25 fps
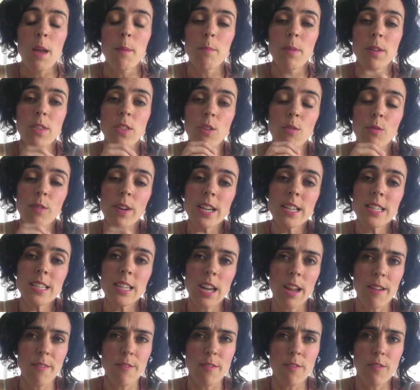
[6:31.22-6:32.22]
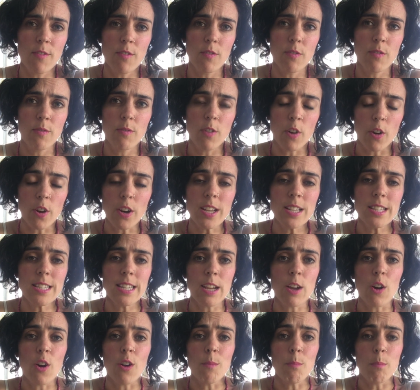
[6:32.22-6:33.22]
But the reason I'm
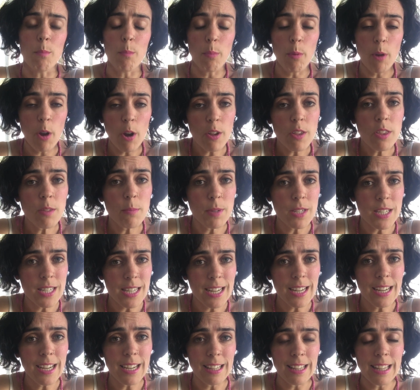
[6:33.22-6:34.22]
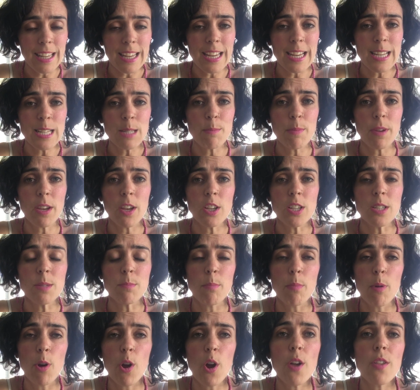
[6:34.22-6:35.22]
focusing on birth particularly is because
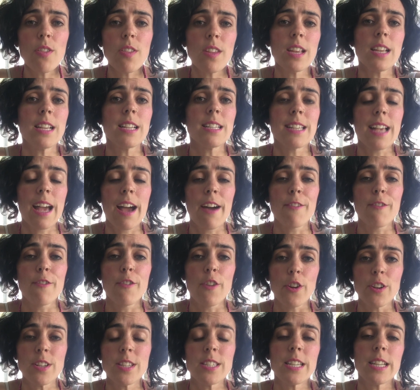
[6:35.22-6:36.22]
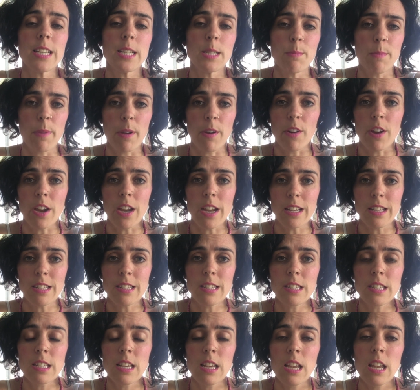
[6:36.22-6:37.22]
birth is our first
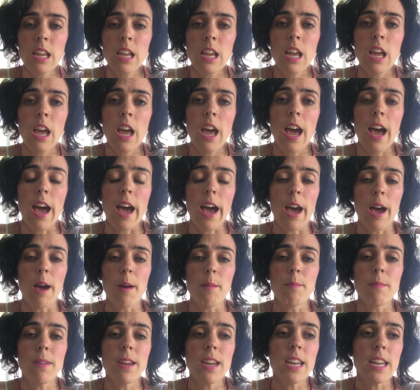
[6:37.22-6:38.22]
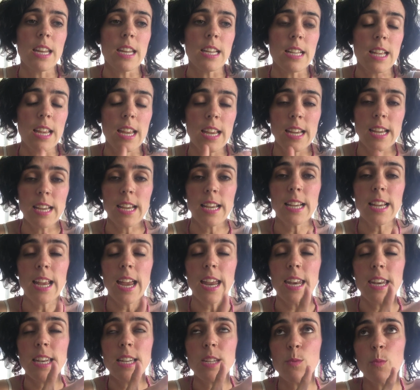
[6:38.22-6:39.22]
experience.
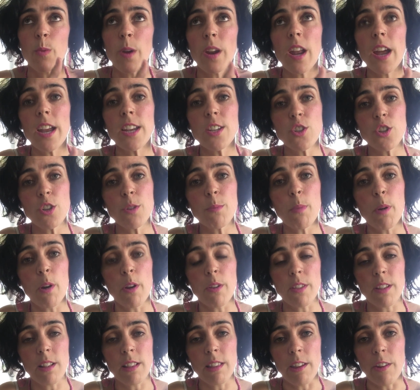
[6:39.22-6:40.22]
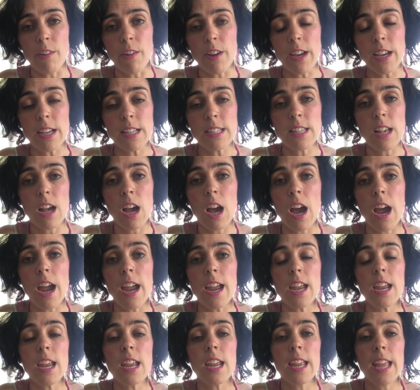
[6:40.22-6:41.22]
And when I do birth clearings,
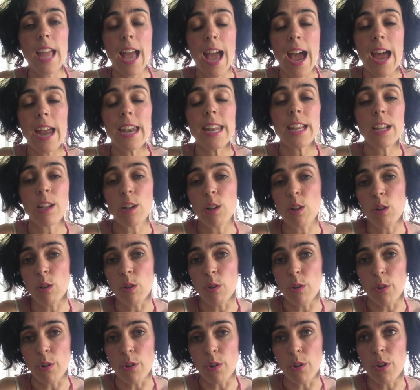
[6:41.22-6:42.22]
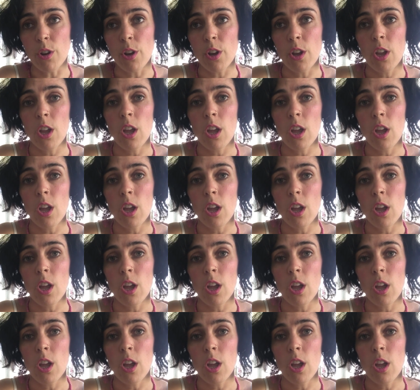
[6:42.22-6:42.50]
I can include